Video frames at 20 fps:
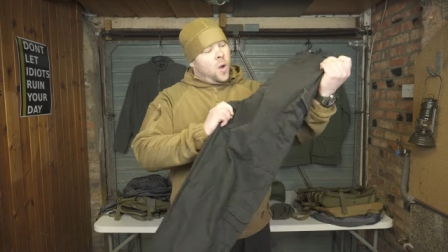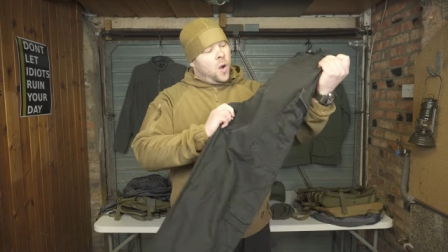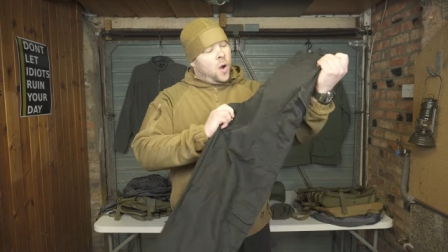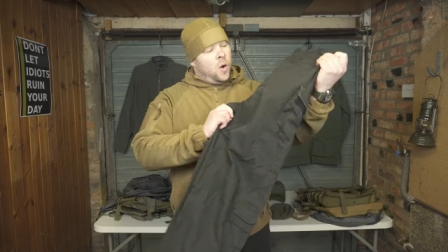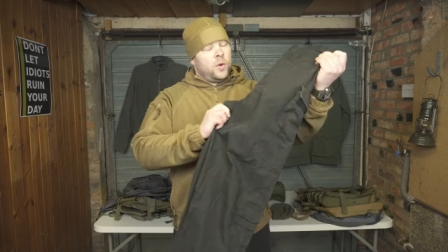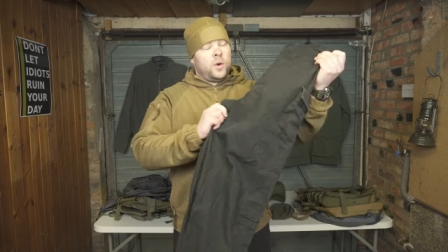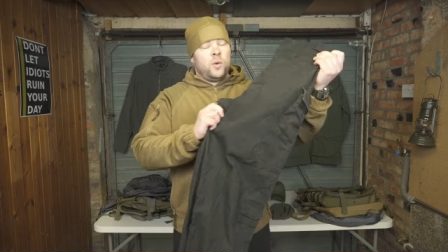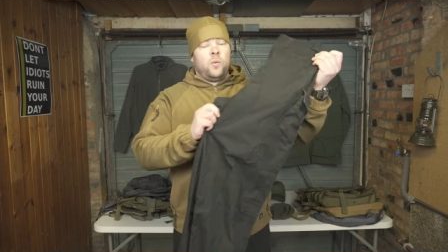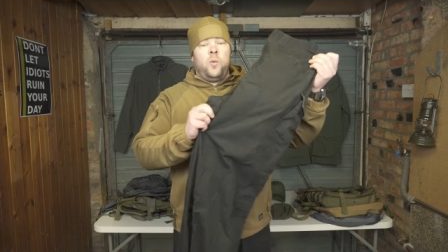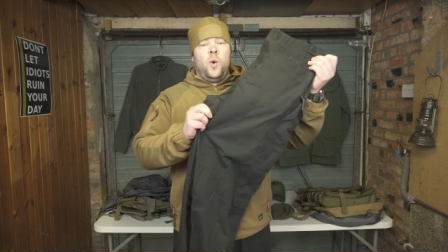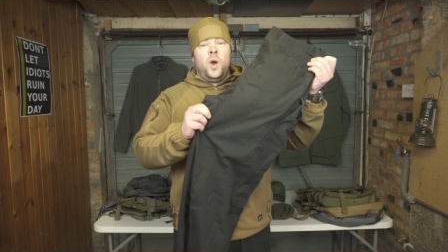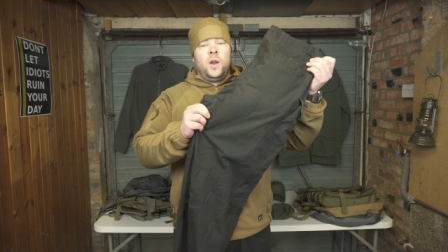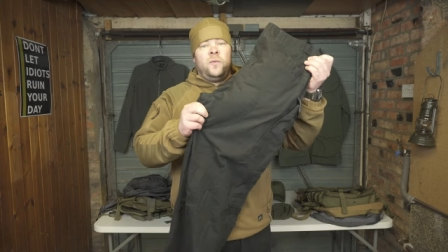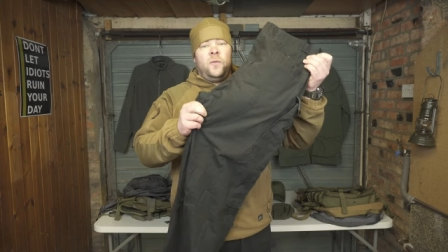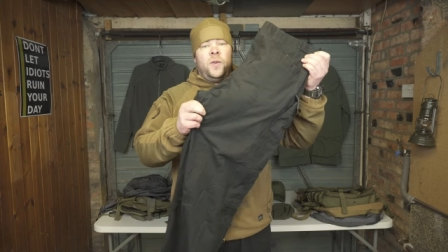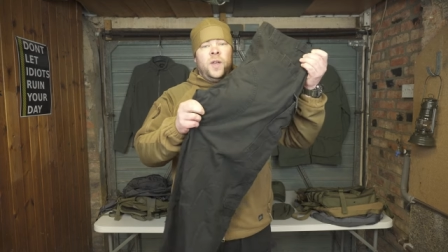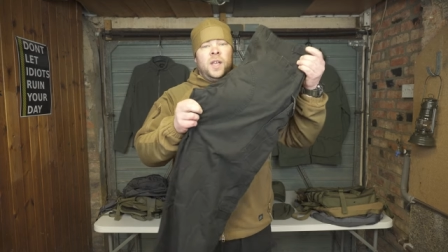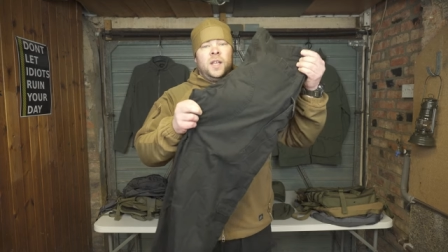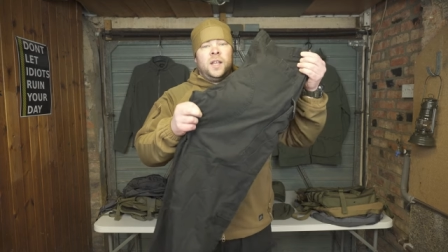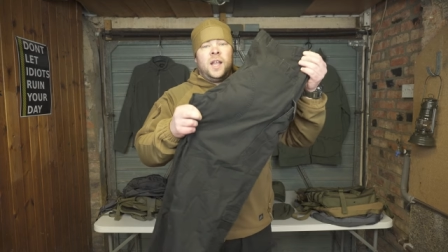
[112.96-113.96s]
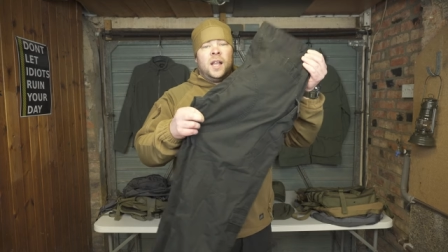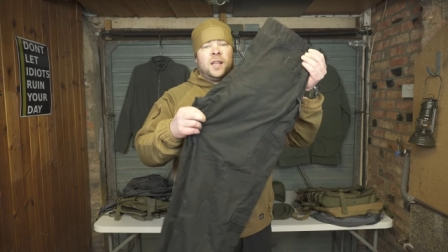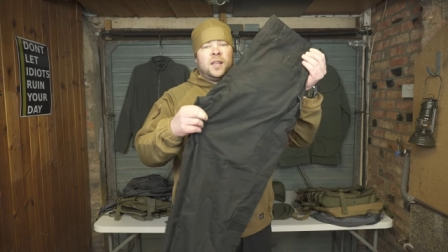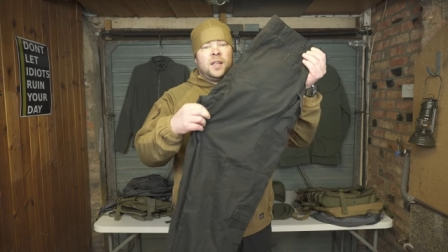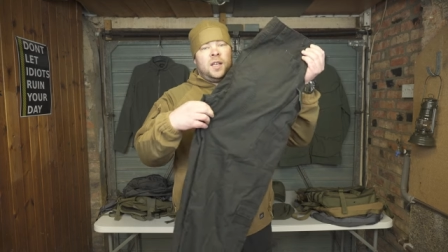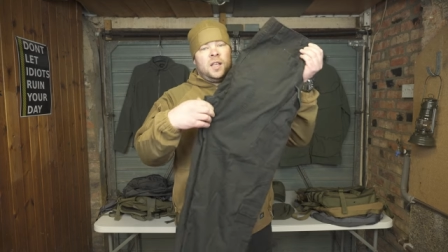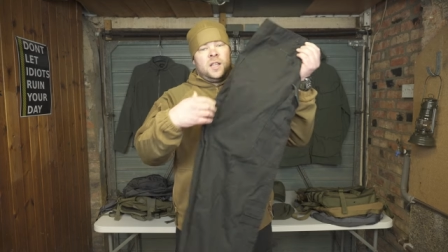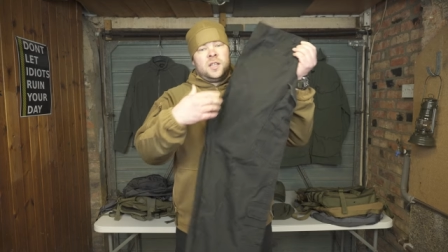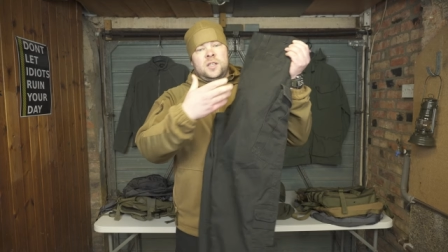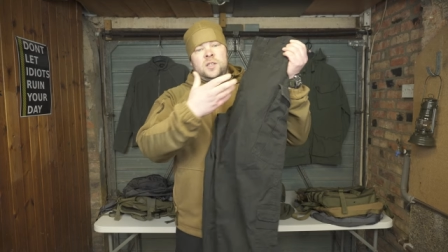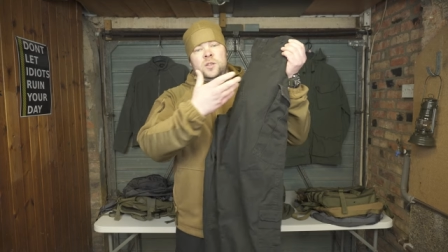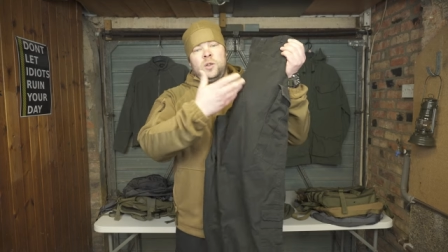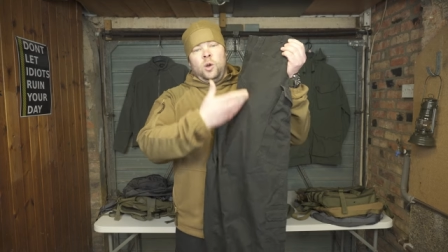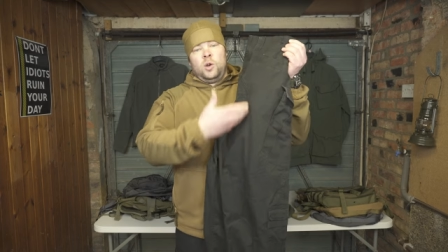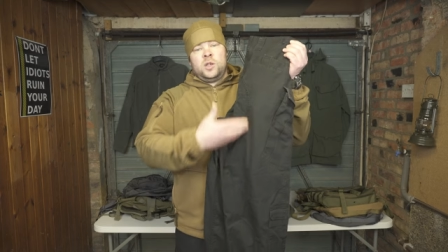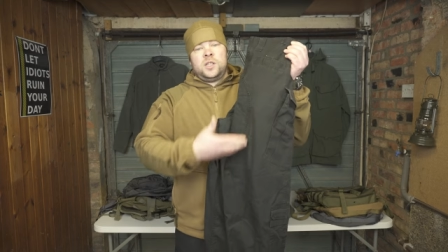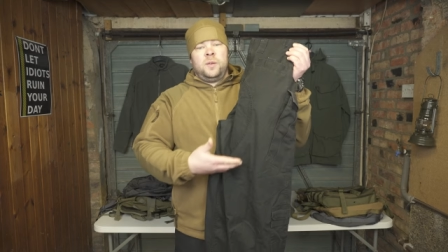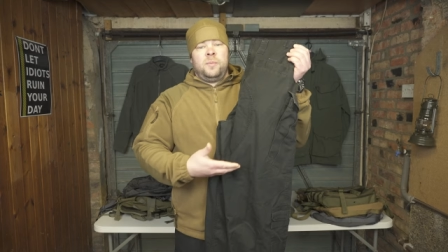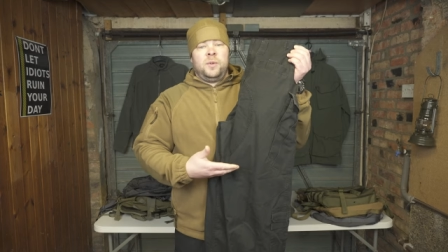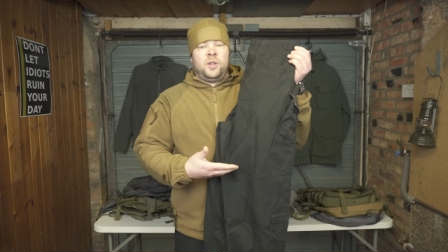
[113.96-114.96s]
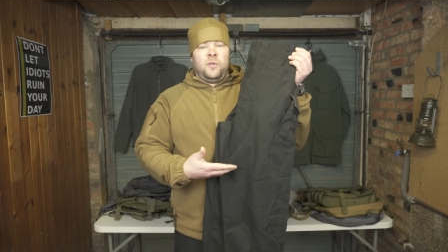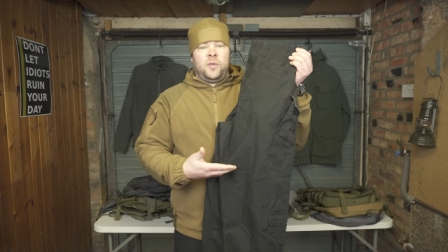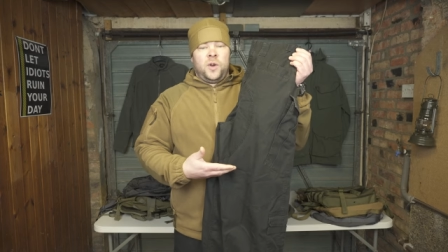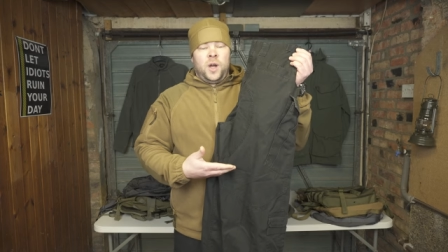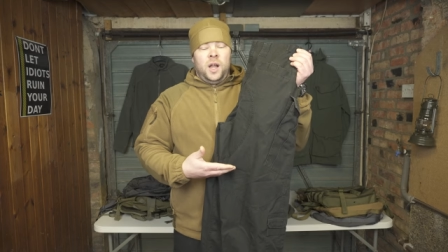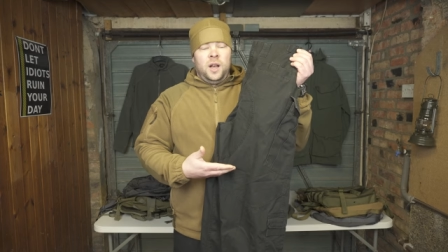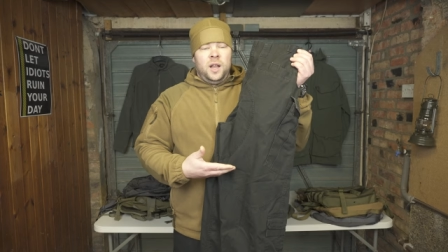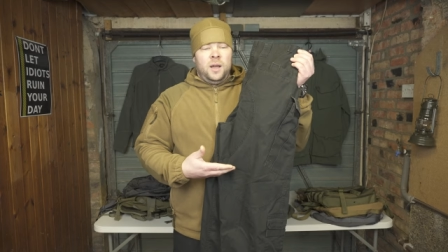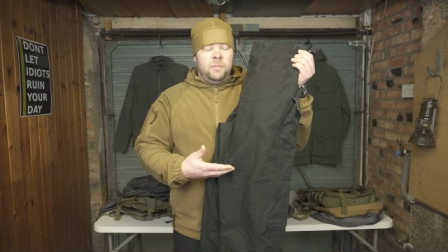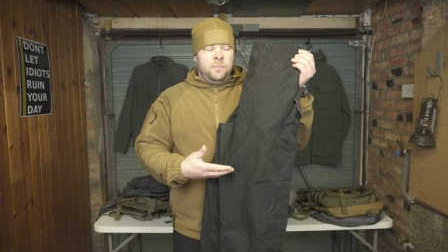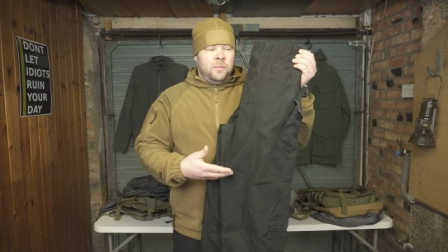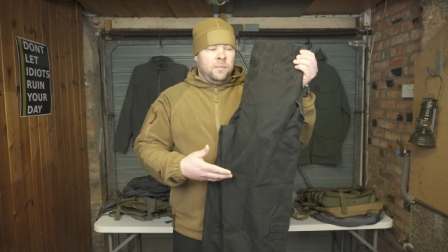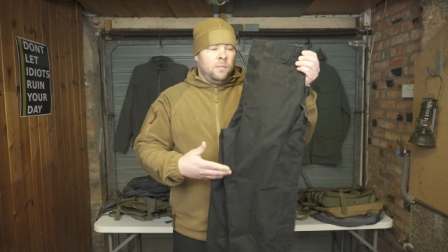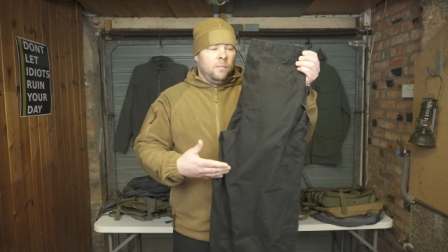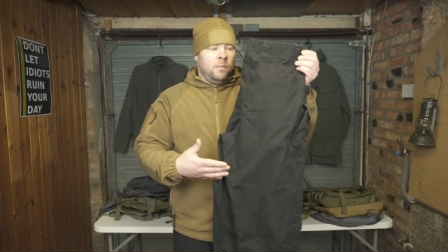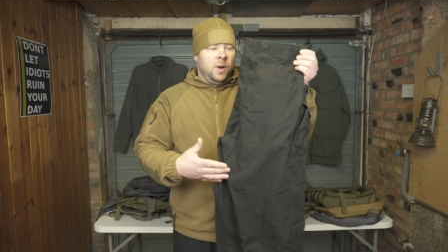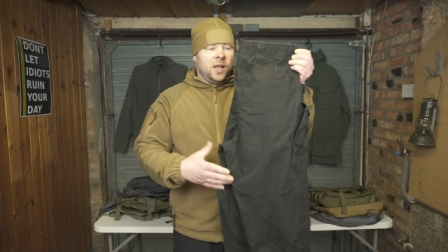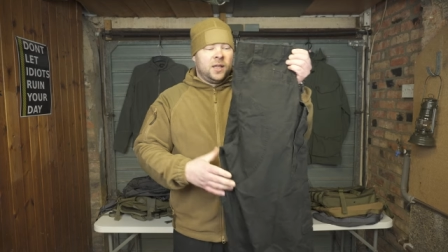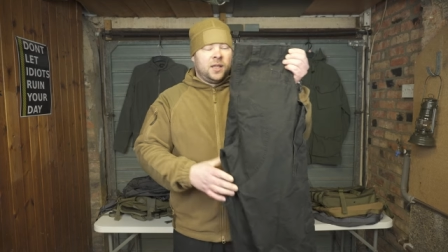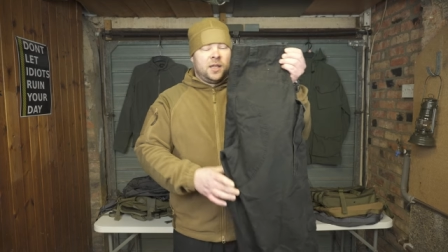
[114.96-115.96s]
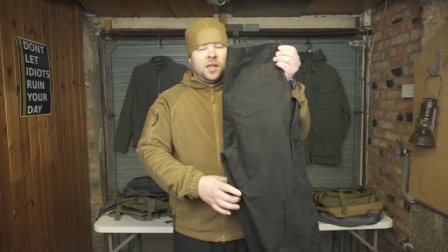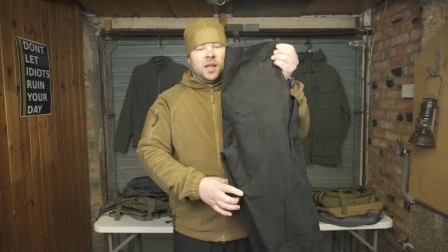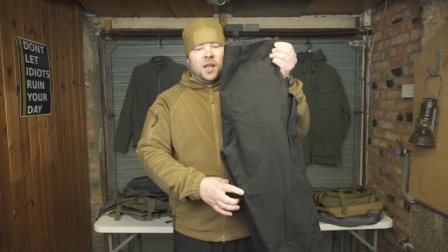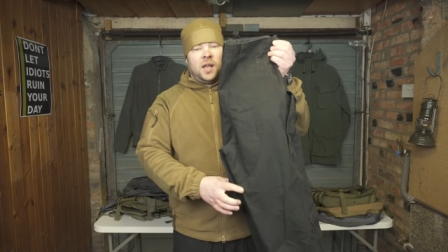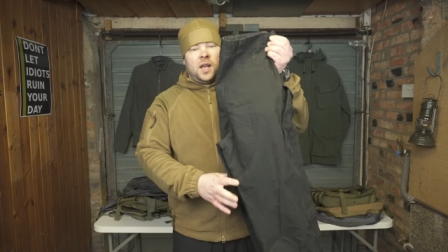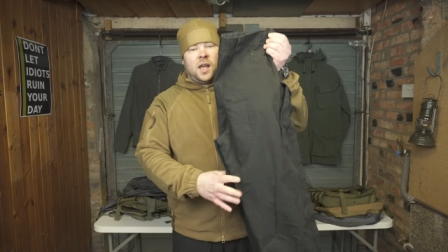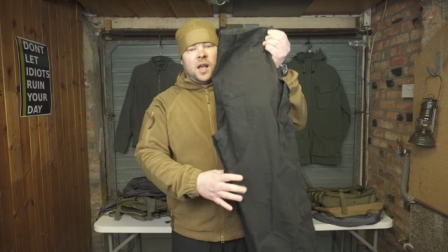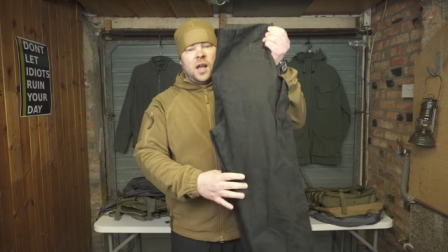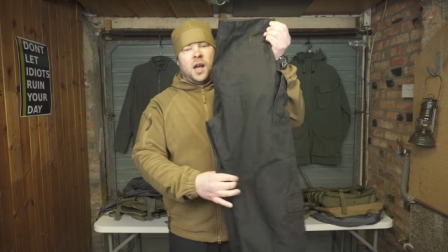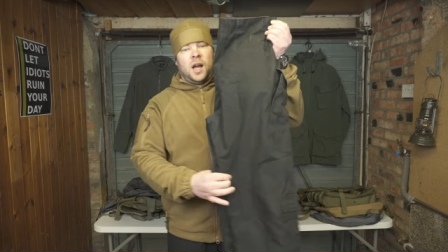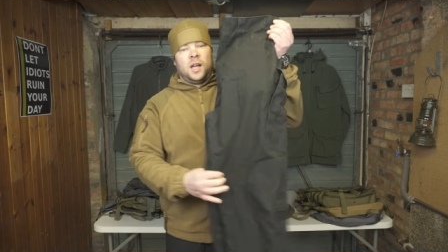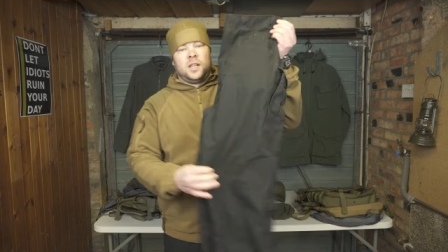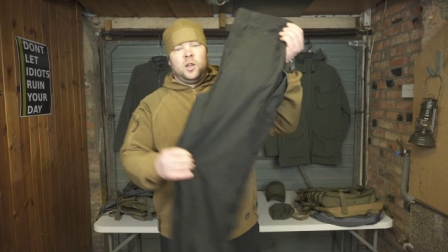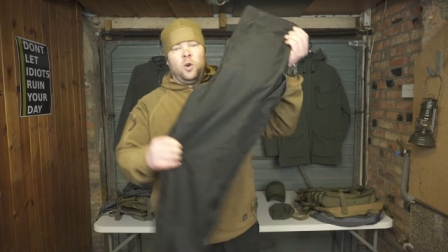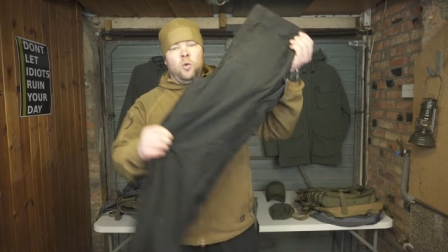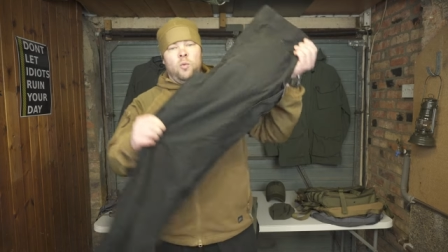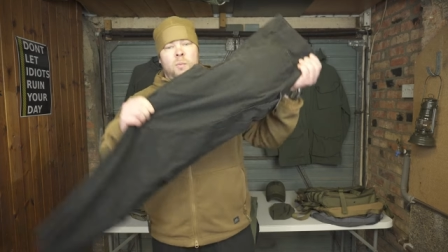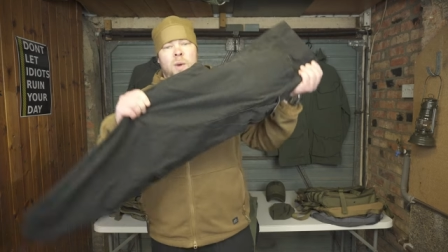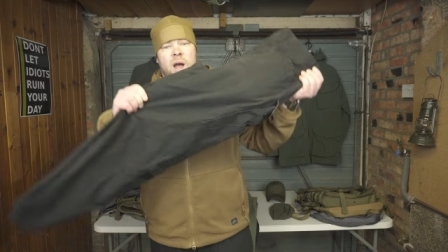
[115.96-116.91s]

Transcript: Only one thing that it lost a bit of color, but I don't